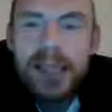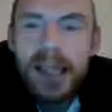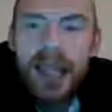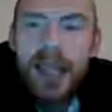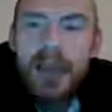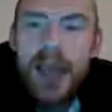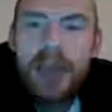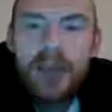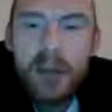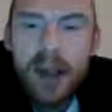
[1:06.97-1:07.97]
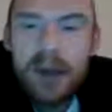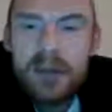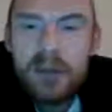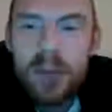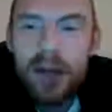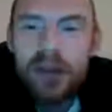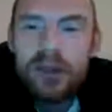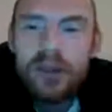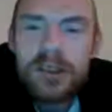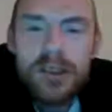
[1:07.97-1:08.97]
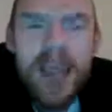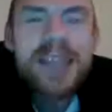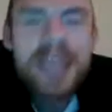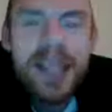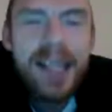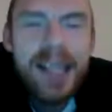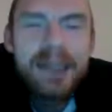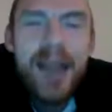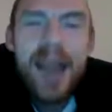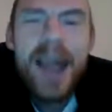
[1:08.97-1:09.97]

the kingdom of heaven, better crooks. Where's the kingdom of...